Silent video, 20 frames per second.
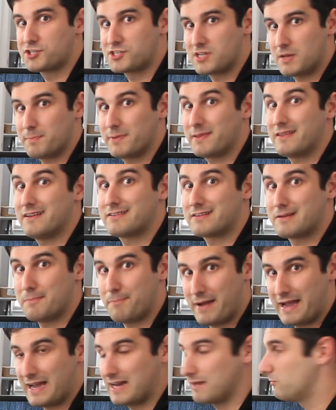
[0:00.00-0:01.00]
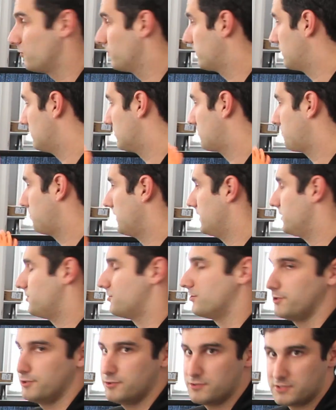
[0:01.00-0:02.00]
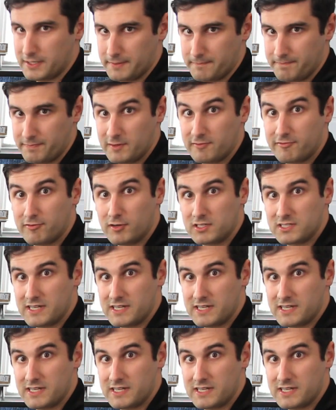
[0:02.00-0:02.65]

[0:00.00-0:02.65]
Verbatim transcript: are something that is compatible with the displays you're using.